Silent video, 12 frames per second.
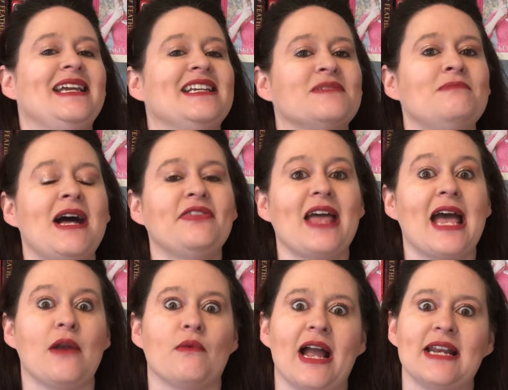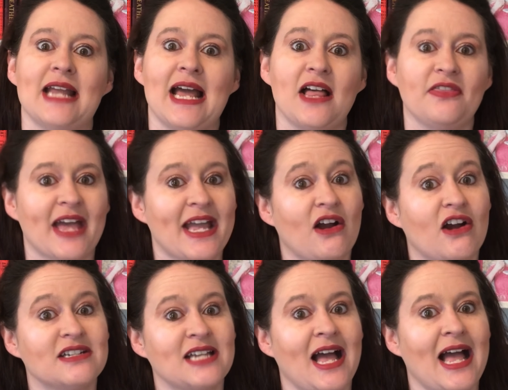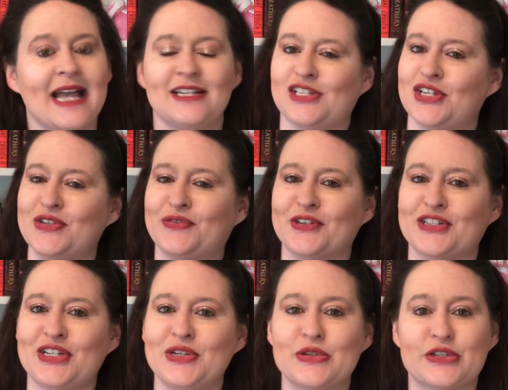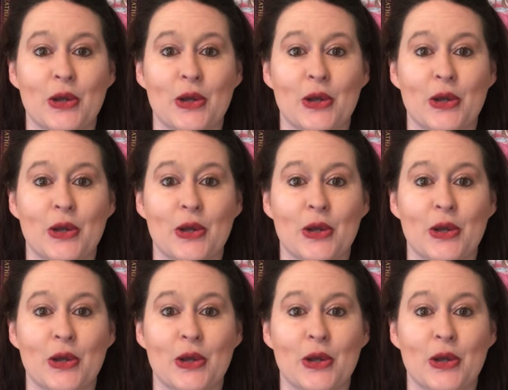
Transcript: each month, and right now they are tied 2 for 2.